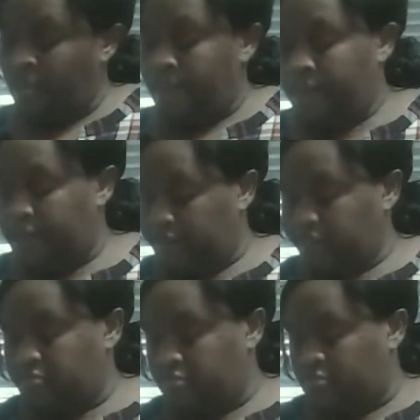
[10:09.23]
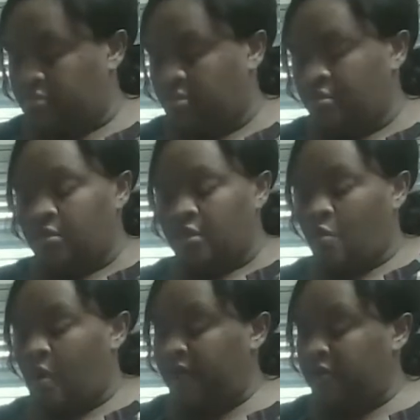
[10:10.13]
But
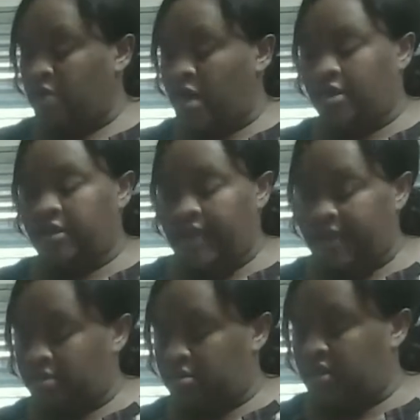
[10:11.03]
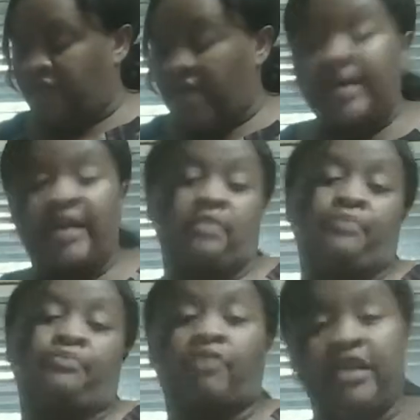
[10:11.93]
why do all of that if I gotta
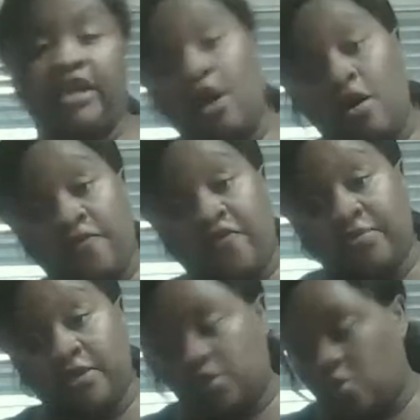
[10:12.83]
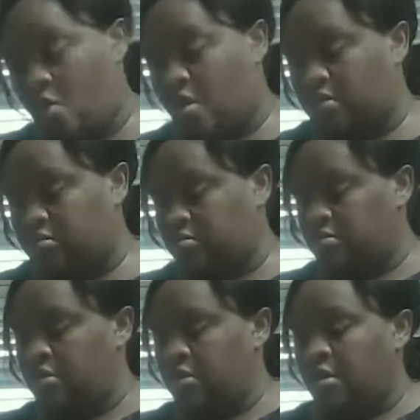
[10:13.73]
bring it home from the store
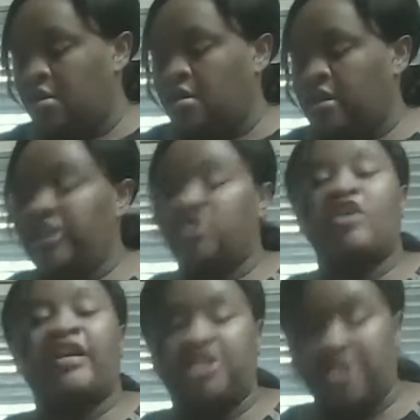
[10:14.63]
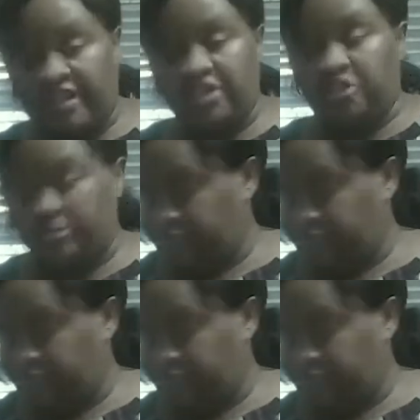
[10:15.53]
and try to change it